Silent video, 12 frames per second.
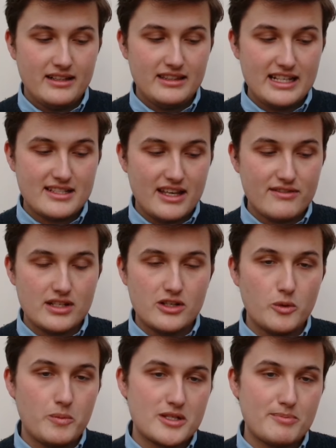this gives a
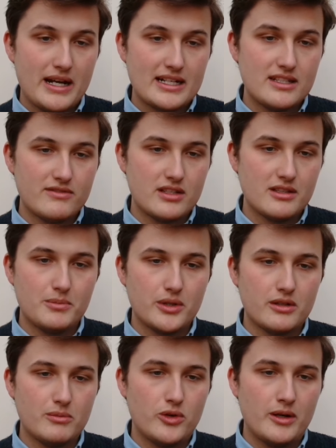new perspective to the
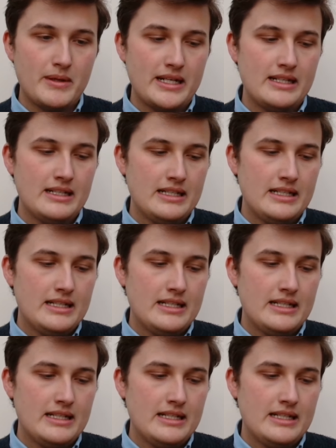Book of Mormon,